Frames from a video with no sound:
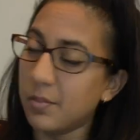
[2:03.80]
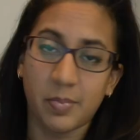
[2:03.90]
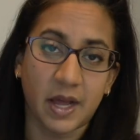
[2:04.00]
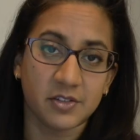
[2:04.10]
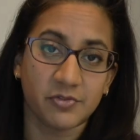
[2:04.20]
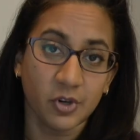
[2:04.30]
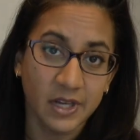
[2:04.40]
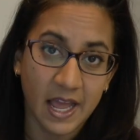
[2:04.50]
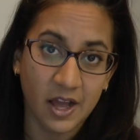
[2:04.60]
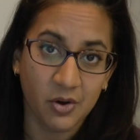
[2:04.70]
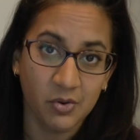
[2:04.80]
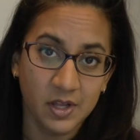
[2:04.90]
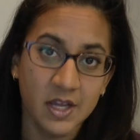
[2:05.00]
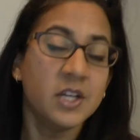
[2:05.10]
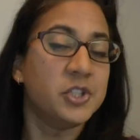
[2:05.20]
But for now,
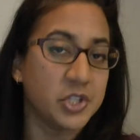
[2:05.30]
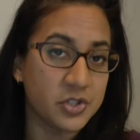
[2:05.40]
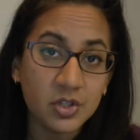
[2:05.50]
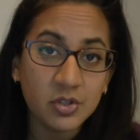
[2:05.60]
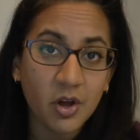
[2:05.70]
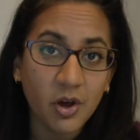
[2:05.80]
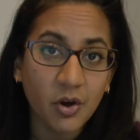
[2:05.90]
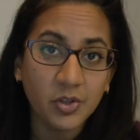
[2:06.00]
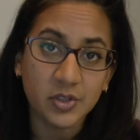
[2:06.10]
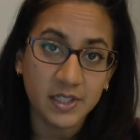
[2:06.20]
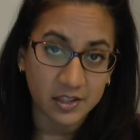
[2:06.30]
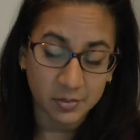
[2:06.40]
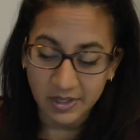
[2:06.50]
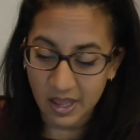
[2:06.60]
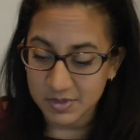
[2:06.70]
just you know, you can get
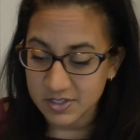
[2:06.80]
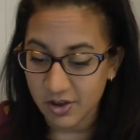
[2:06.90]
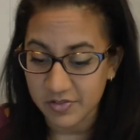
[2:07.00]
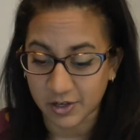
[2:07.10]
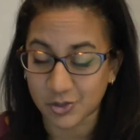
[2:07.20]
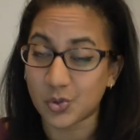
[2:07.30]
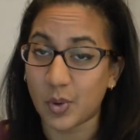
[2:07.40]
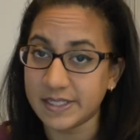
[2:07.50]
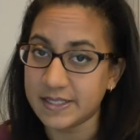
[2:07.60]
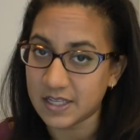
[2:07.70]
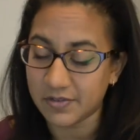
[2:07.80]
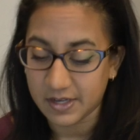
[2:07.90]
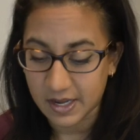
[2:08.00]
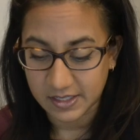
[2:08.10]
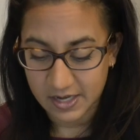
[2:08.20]
them on Amazon. They are
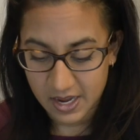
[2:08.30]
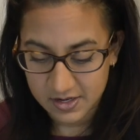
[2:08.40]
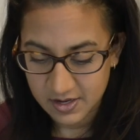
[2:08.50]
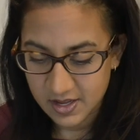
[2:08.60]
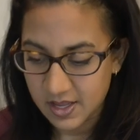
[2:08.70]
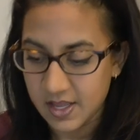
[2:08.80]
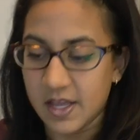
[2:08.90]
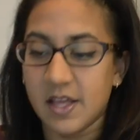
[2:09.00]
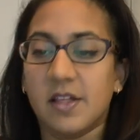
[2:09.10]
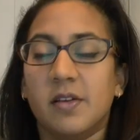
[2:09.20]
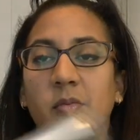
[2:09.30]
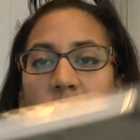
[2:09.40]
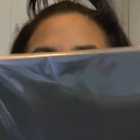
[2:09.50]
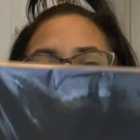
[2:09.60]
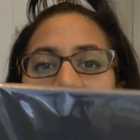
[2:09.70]
$27.99.
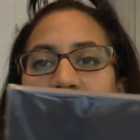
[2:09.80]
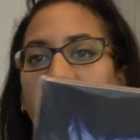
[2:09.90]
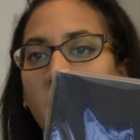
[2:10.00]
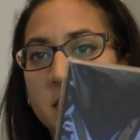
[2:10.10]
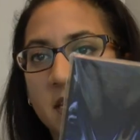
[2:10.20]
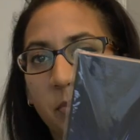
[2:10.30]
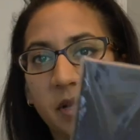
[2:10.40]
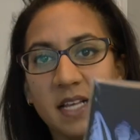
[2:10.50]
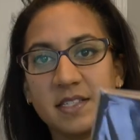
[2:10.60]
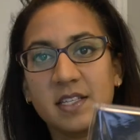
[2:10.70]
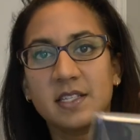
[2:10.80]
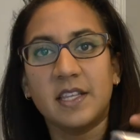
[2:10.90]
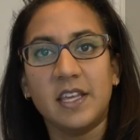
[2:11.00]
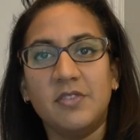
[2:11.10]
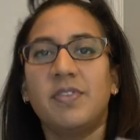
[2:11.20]
Comes in a plastic
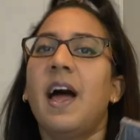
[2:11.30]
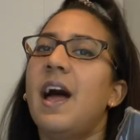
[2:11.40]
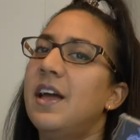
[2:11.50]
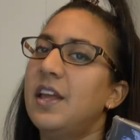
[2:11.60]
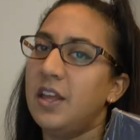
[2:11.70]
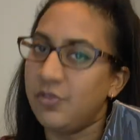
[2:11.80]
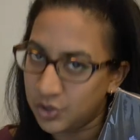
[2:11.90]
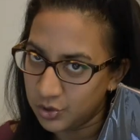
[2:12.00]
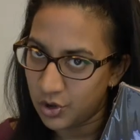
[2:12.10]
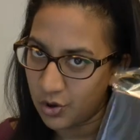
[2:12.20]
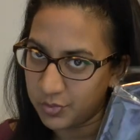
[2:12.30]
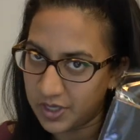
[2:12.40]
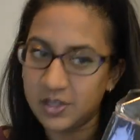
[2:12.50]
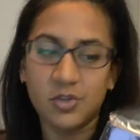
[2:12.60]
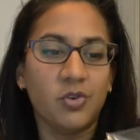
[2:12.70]
sleeve. If you know
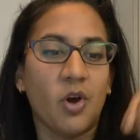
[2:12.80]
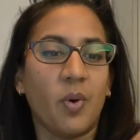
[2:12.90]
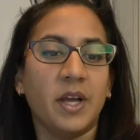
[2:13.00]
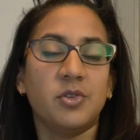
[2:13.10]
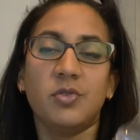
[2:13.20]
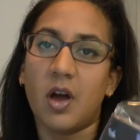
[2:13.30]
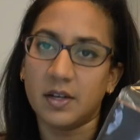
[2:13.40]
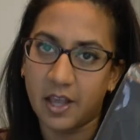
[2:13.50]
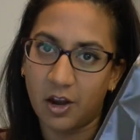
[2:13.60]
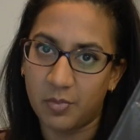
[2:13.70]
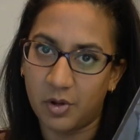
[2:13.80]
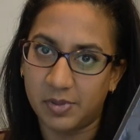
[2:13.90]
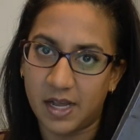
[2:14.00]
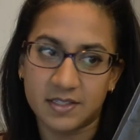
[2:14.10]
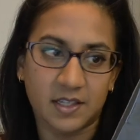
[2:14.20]
me, you know I do not care about
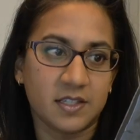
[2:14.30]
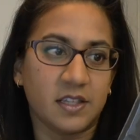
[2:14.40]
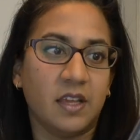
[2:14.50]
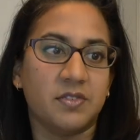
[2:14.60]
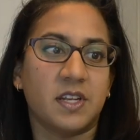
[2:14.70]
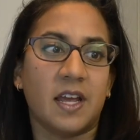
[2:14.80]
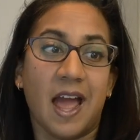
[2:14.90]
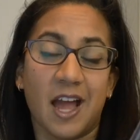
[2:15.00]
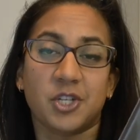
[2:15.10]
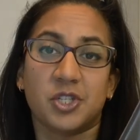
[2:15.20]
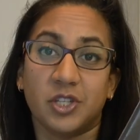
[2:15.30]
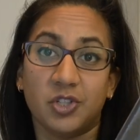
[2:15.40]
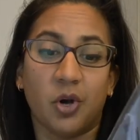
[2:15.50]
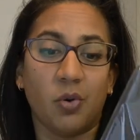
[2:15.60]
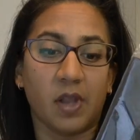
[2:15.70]
plastic sleeves, and I actually
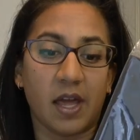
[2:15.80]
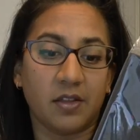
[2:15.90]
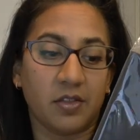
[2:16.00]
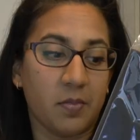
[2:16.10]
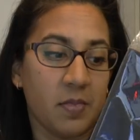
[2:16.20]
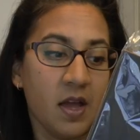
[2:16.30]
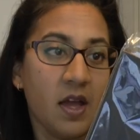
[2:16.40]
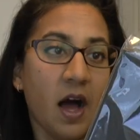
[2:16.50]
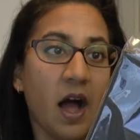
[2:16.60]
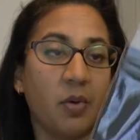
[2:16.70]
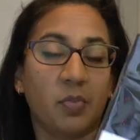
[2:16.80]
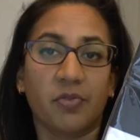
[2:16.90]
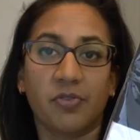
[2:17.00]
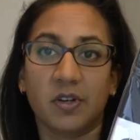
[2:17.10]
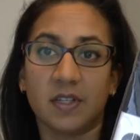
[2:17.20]
don't like them. I would
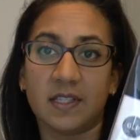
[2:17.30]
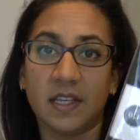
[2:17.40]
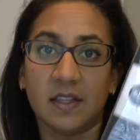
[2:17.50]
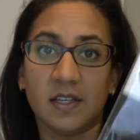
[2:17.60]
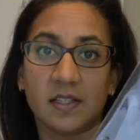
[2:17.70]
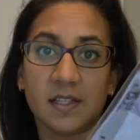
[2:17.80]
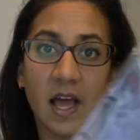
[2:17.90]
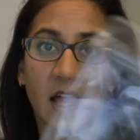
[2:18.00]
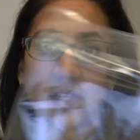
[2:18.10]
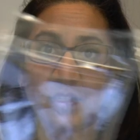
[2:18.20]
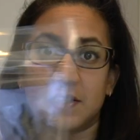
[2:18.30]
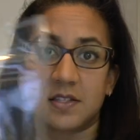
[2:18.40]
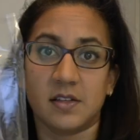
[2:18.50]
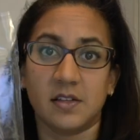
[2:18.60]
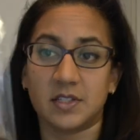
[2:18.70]
prefer to see this
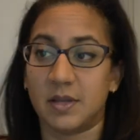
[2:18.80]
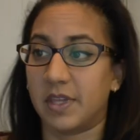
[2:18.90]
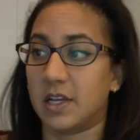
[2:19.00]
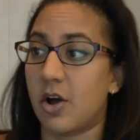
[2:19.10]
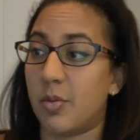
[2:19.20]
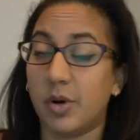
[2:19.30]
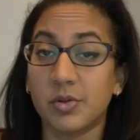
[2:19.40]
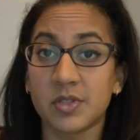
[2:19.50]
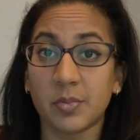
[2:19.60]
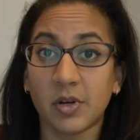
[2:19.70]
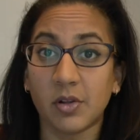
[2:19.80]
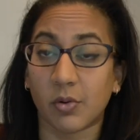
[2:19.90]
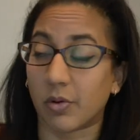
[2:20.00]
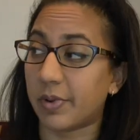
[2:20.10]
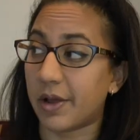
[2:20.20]
as something compostable
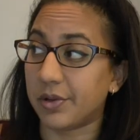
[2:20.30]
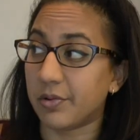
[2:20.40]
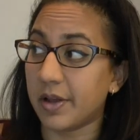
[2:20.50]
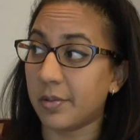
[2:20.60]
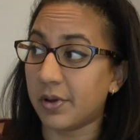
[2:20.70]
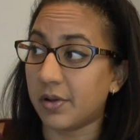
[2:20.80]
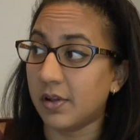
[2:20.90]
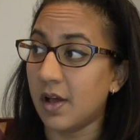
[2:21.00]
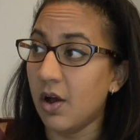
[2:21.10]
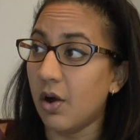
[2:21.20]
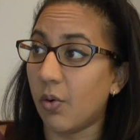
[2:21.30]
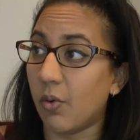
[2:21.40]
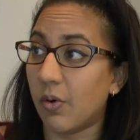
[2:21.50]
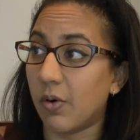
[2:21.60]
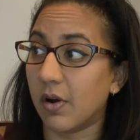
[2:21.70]
or biodegradable
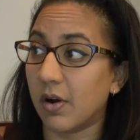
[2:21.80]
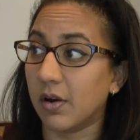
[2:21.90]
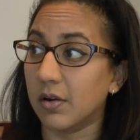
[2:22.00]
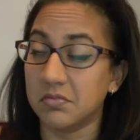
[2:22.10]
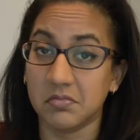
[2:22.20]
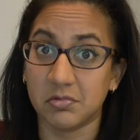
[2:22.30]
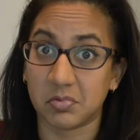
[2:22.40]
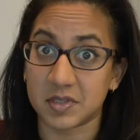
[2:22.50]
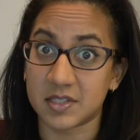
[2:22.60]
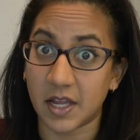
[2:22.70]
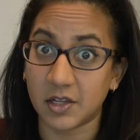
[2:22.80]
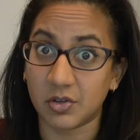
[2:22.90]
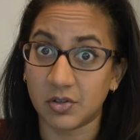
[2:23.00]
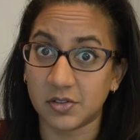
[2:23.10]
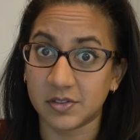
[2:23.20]
or
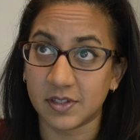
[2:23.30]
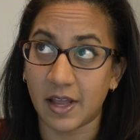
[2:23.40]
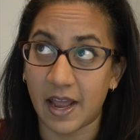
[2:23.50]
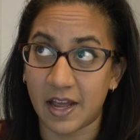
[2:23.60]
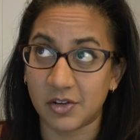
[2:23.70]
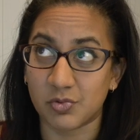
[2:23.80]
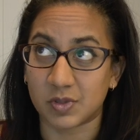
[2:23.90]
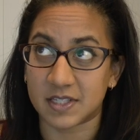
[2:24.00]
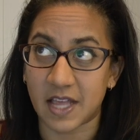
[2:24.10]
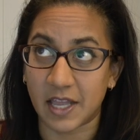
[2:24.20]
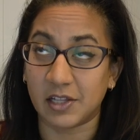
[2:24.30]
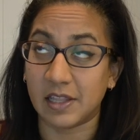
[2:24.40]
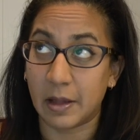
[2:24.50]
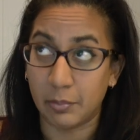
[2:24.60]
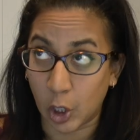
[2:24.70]
recycled and
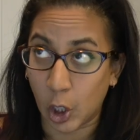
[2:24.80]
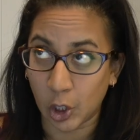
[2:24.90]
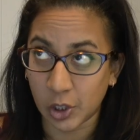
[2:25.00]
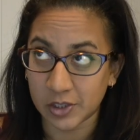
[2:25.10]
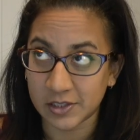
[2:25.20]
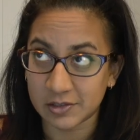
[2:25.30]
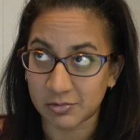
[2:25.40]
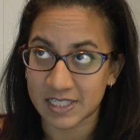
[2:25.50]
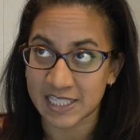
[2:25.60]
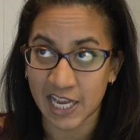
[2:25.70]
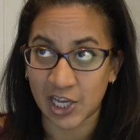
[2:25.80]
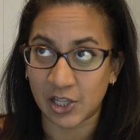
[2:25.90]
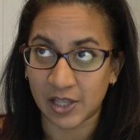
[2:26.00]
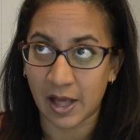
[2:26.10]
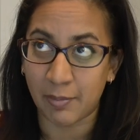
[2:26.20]
recyclable.
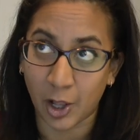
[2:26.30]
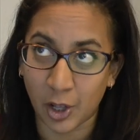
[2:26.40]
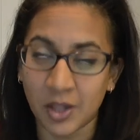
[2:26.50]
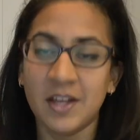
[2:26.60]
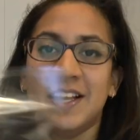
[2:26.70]
Recyclable.